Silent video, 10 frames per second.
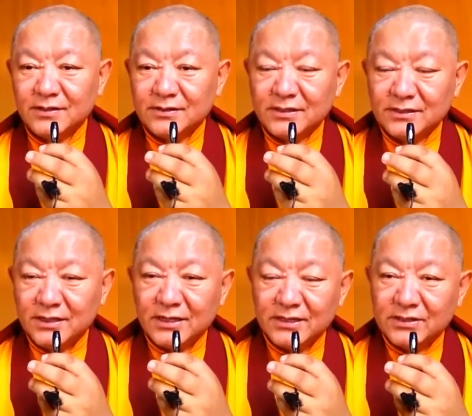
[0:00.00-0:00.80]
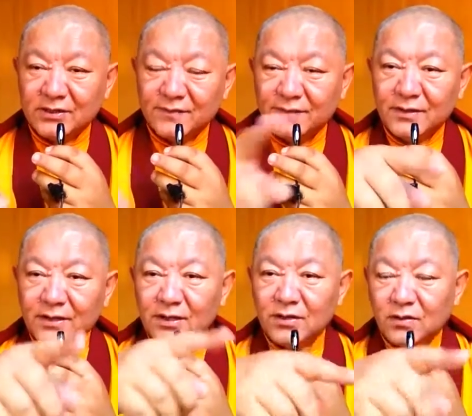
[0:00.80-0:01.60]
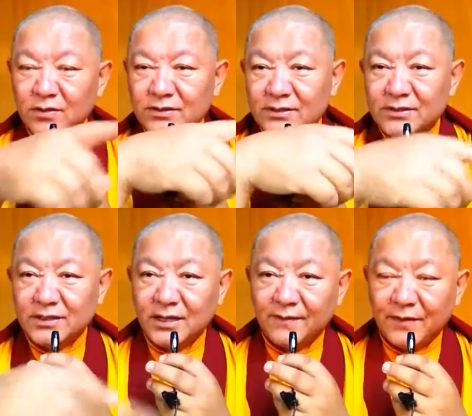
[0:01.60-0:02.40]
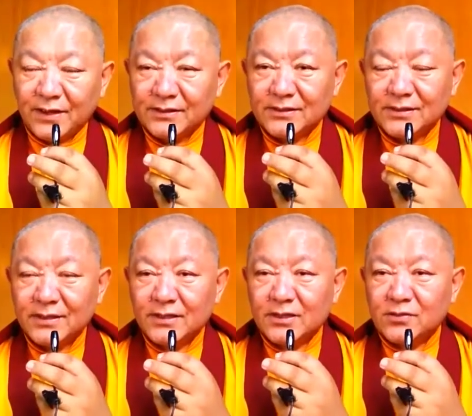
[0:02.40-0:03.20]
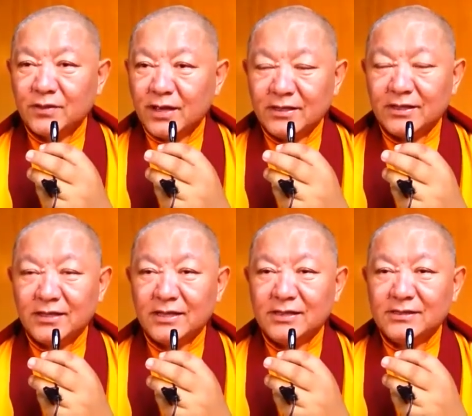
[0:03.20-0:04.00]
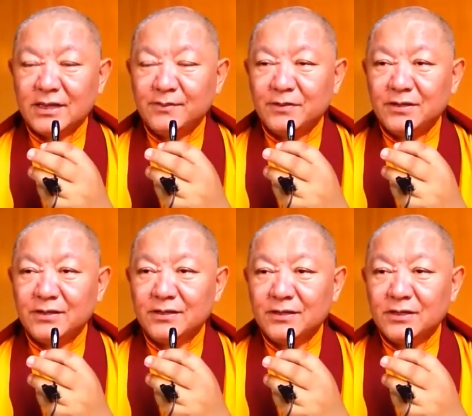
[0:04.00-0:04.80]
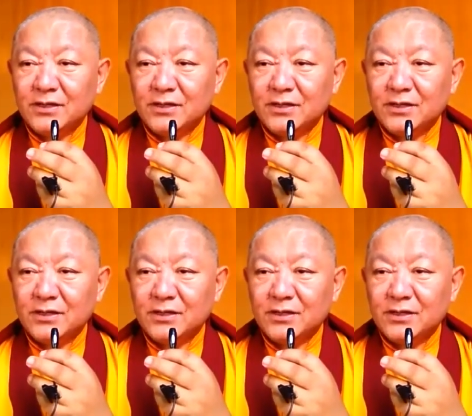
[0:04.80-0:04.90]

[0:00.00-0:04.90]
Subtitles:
There is a series of causes and effects to anything that's happening.